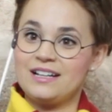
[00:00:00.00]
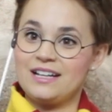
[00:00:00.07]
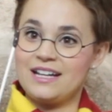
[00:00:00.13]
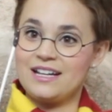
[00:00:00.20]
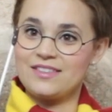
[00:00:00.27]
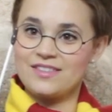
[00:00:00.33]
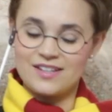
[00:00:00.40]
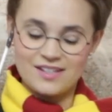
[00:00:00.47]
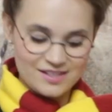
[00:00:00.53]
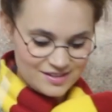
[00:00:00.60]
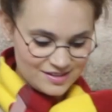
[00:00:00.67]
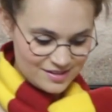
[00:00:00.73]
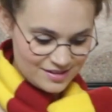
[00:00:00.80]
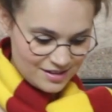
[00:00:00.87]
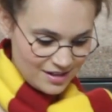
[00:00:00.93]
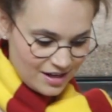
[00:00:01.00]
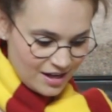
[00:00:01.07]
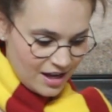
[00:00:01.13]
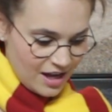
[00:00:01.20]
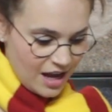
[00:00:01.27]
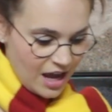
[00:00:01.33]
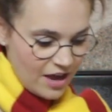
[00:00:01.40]
like this.
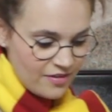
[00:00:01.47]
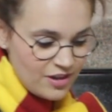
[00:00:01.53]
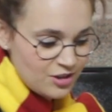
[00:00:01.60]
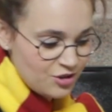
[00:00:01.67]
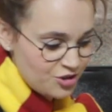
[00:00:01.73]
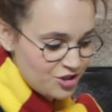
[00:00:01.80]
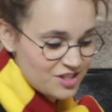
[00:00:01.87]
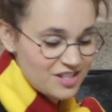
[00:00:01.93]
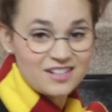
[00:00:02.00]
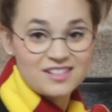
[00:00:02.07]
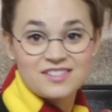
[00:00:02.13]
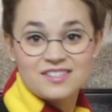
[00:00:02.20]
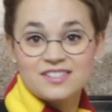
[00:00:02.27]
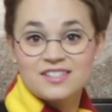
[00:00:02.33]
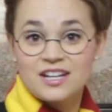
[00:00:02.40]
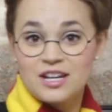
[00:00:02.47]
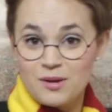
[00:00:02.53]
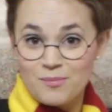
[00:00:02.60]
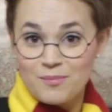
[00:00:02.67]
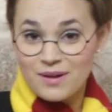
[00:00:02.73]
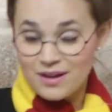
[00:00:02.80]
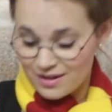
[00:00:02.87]
And then you're just gonna stick
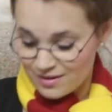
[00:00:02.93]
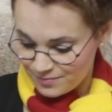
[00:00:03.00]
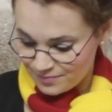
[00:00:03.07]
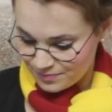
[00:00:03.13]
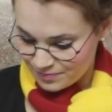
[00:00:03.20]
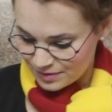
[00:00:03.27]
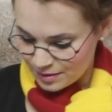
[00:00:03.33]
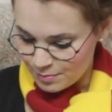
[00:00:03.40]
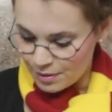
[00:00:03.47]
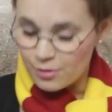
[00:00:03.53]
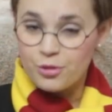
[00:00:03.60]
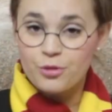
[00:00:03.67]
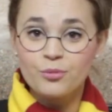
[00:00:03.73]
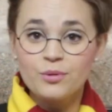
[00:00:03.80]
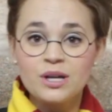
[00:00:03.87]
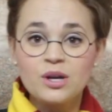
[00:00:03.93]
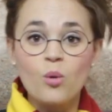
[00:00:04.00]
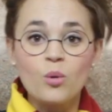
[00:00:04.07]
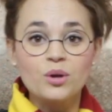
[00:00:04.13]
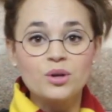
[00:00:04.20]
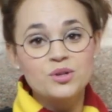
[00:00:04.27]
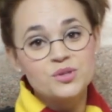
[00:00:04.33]
them about three
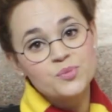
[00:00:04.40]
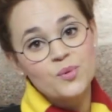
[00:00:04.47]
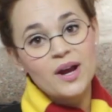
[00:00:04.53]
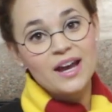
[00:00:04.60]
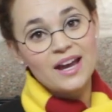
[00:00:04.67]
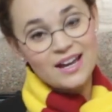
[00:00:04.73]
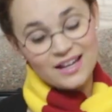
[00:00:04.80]
quarters way